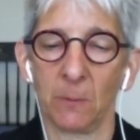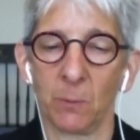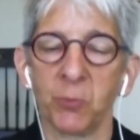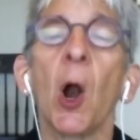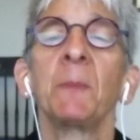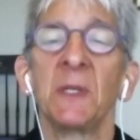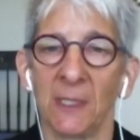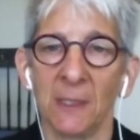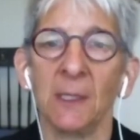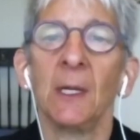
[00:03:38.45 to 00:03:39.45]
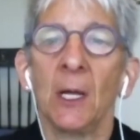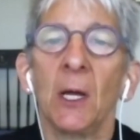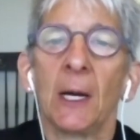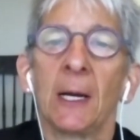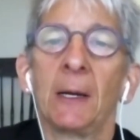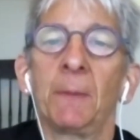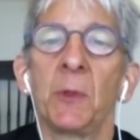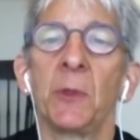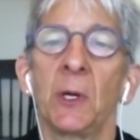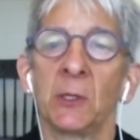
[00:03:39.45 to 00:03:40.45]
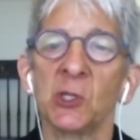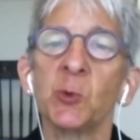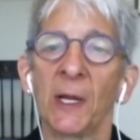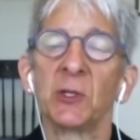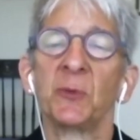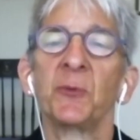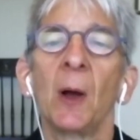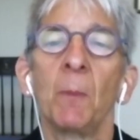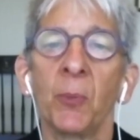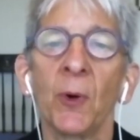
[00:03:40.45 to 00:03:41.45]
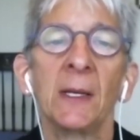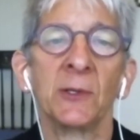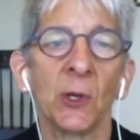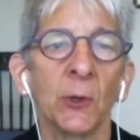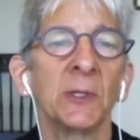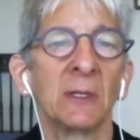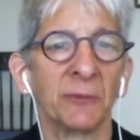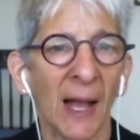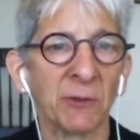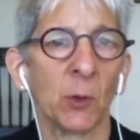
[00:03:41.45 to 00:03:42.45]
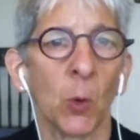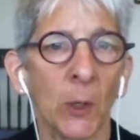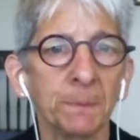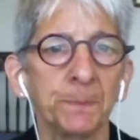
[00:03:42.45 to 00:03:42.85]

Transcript: prompted the switch from prednisone to Deflazacort.